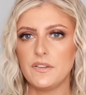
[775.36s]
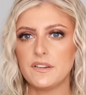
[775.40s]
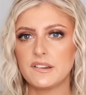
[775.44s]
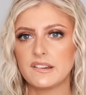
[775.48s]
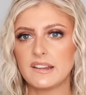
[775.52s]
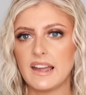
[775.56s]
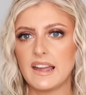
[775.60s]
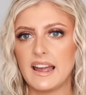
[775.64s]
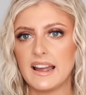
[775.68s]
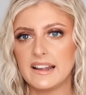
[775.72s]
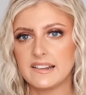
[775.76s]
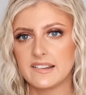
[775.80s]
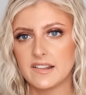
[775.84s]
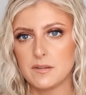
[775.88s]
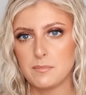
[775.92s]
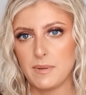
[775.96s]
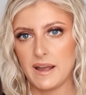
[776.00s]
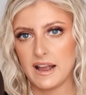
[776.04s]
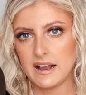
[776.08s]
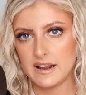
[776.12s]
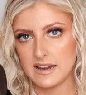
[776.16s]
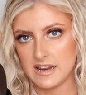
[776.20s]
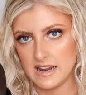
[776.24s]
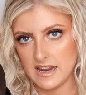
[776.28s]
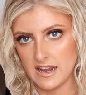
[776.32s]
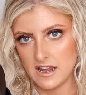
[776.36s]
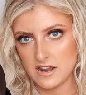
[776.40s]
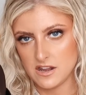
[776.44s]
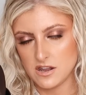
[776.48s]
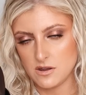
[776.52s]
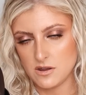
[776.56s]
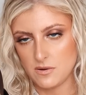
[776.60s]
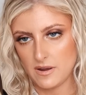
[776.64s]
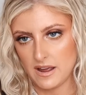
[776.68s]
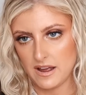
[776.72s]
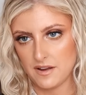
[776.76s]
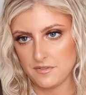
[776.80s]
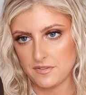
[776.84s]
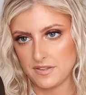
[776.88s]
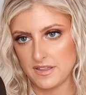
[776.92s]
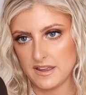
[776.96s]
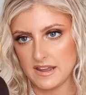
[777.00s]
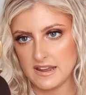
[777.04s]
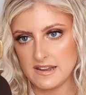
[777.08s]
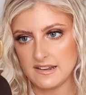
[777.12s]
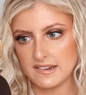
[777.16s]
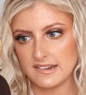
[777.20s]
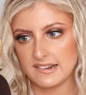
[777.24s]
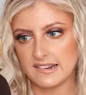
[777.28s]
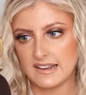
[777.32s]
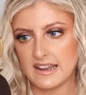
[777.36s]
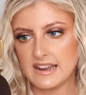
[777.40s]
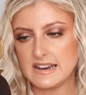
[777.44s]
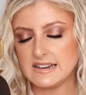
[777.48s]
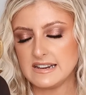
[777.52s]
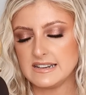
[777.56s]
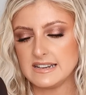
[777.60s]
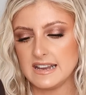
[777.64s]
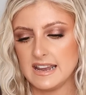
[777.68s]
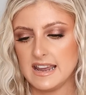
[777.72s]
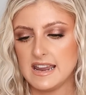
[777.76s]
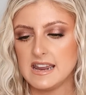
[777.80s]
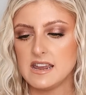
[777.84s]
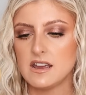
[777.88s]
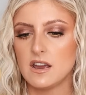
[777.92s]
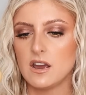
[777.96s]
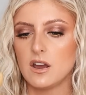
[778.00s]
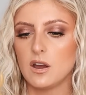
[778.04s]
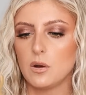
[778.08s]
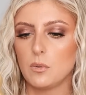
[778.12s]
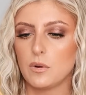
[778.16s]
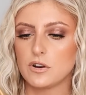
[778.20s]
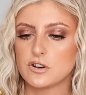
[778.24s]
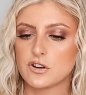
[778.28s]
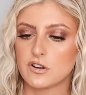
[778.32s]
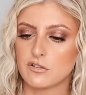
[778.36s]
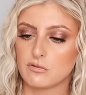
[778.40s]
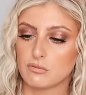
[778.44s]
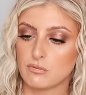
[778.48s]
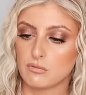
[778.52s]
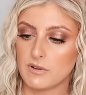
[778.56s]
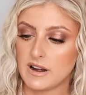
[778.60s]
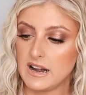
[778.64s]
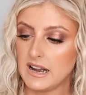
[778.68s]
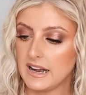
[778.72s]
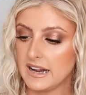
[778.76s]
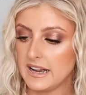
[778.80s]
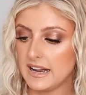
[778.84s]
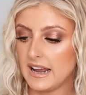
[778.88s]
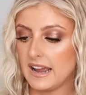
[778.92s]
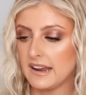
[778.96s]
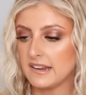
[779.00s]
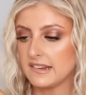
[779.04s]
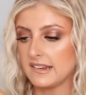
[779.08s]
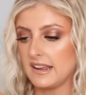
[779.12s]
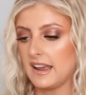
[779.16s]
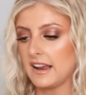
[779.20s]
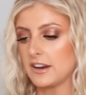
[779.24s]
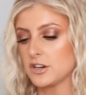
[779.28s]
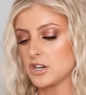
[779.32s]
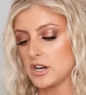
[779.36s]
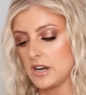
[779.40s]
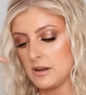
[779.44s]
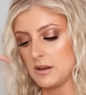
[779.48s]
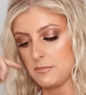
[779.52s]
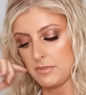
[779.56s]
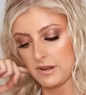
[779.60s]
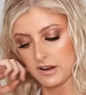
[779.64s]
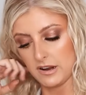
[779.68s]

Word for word: On the sides of the bag here, you have the CD, which is really nice actually,